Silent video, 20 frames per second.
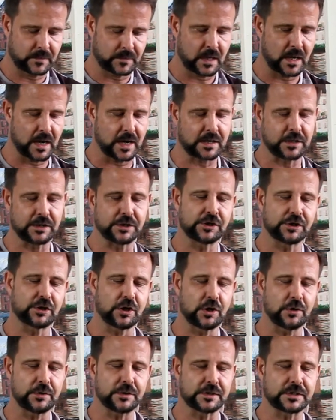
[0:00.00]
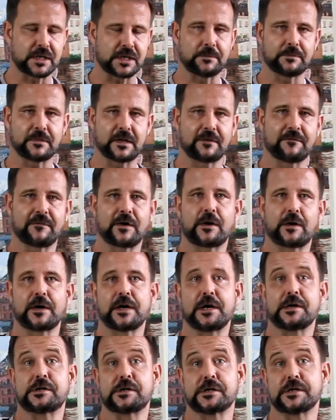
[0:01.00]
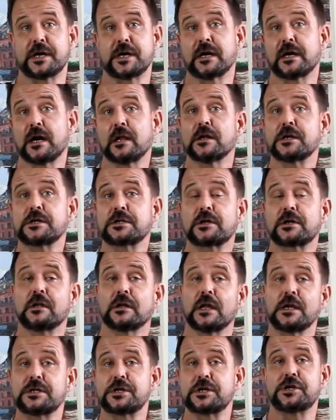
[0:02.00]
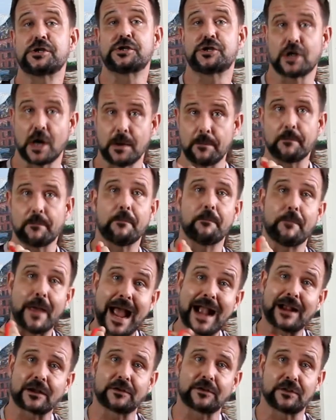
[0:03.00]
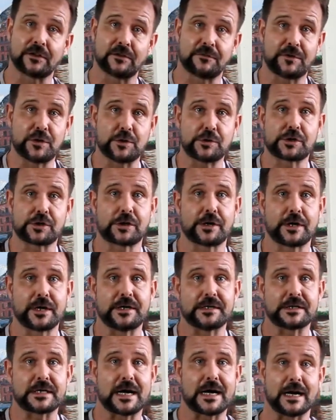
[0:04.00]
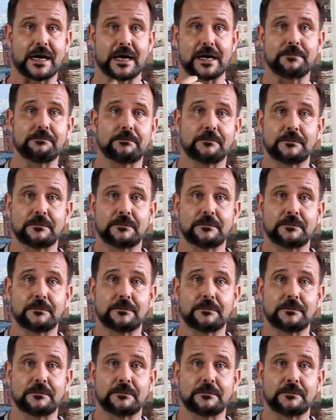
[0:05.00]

I can show you something very interesting. Now let's jump back to the future in time,